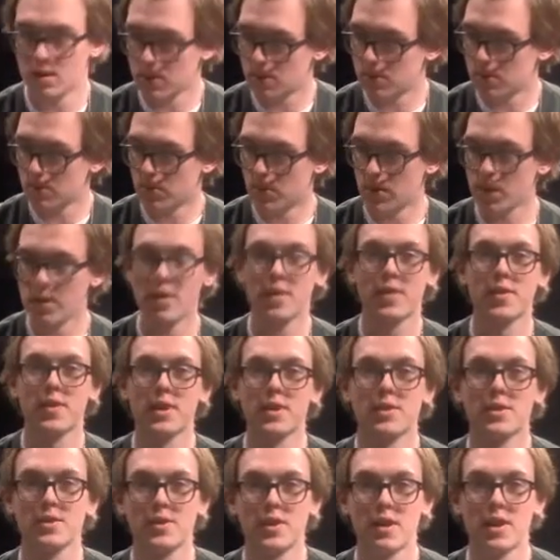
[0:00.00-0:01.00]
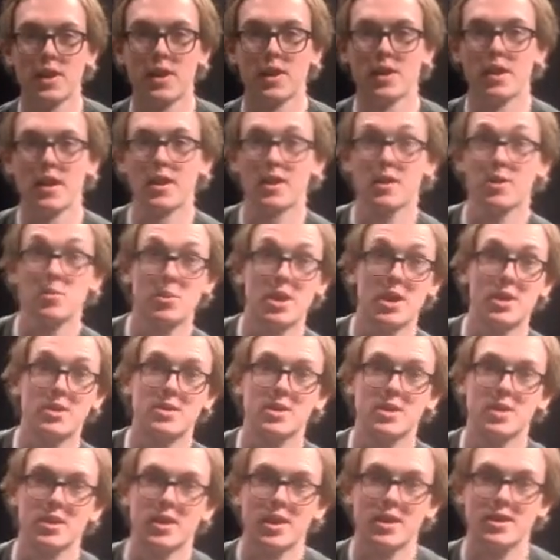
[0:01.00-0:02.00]
One of the things that I like about
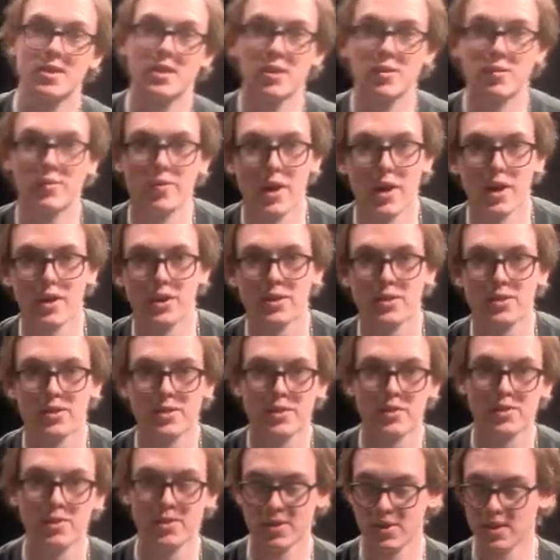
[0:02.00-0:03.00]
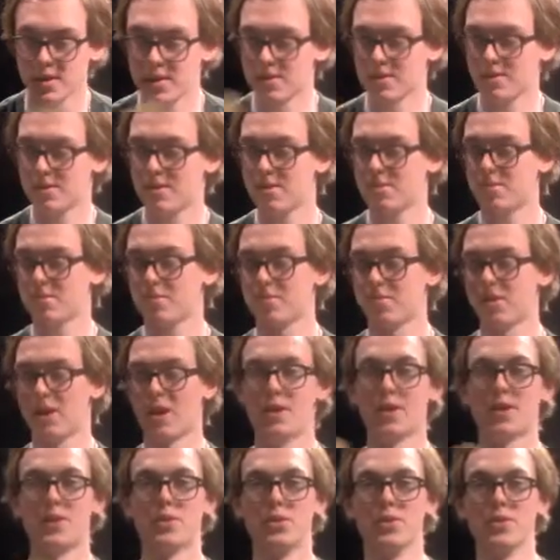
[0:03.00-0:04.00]
collecting vinyl is you get kind
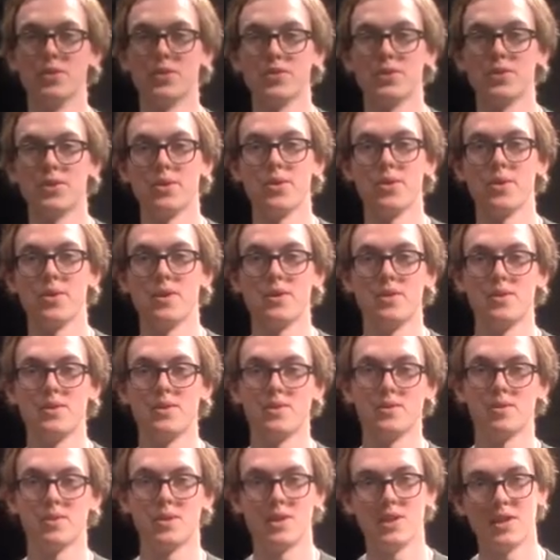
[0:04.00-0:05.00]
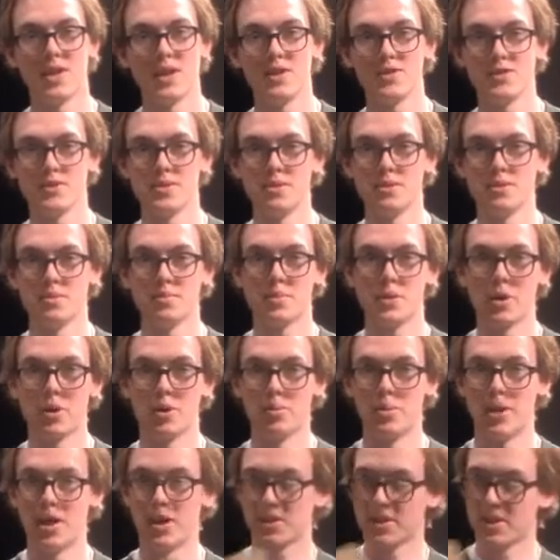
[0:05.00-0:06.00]
of cool stories as you go
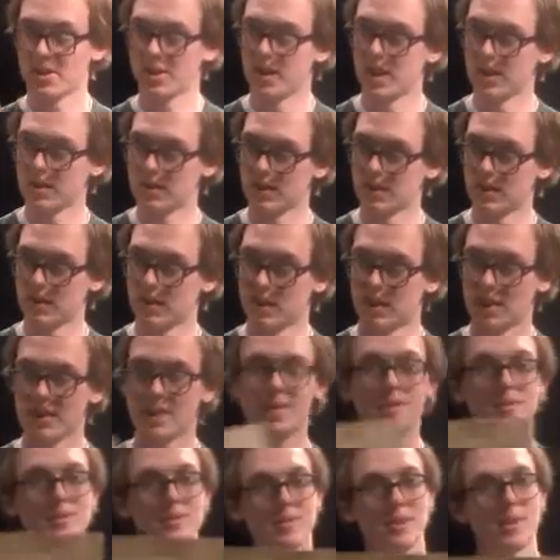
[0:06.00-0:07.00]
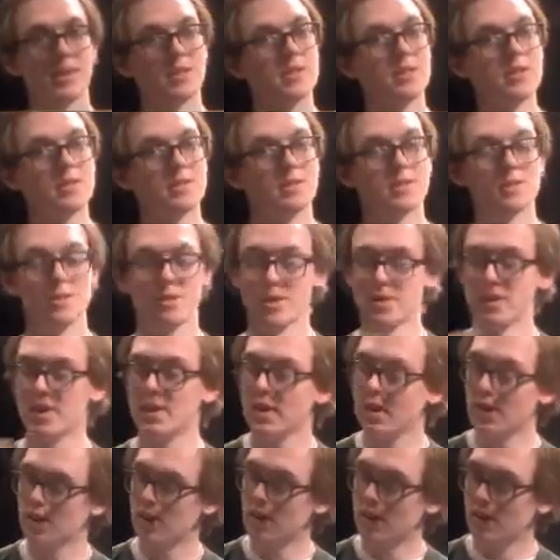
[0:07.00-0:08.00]
about collecting, like this story.
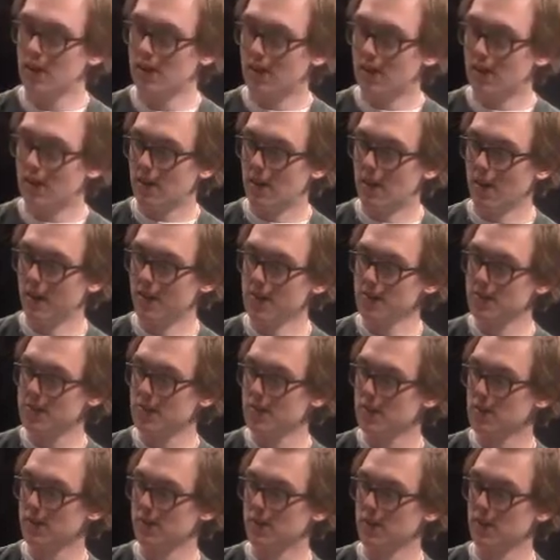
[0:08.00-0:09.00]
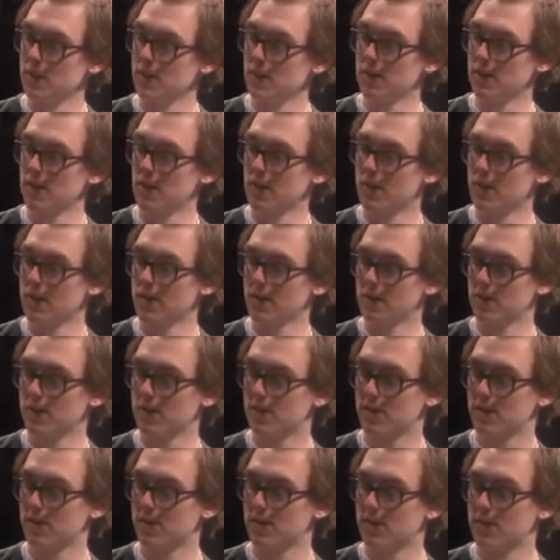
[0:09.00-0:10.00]
This is Neil
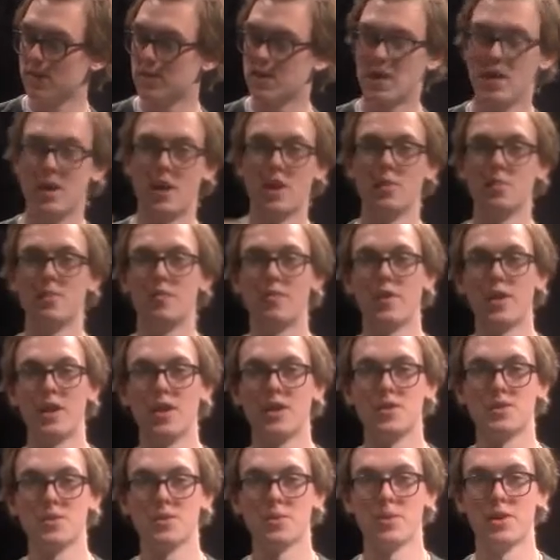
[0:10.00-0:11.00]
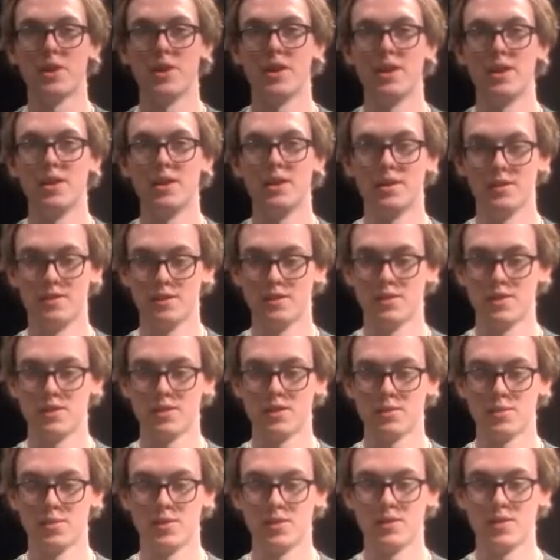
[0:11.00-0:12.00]
Young's Time Fades Away.
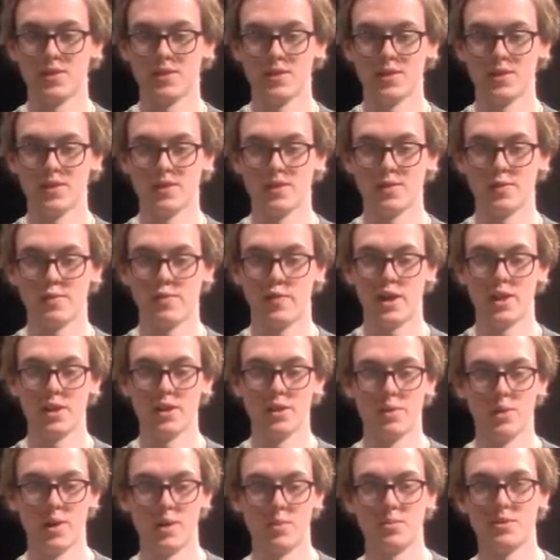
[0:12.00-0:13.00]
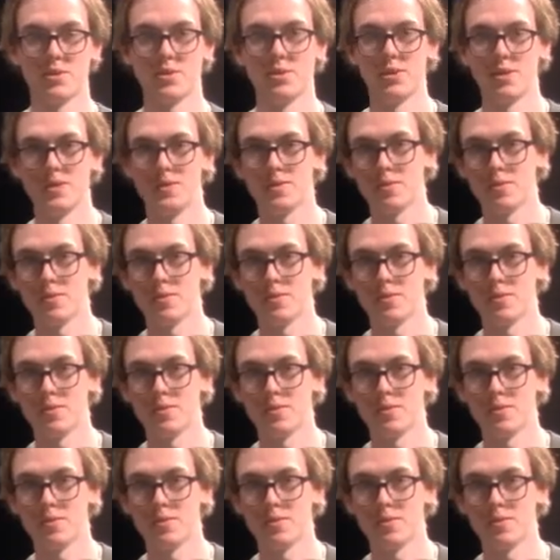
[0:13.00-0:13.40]
This was his follow-up to his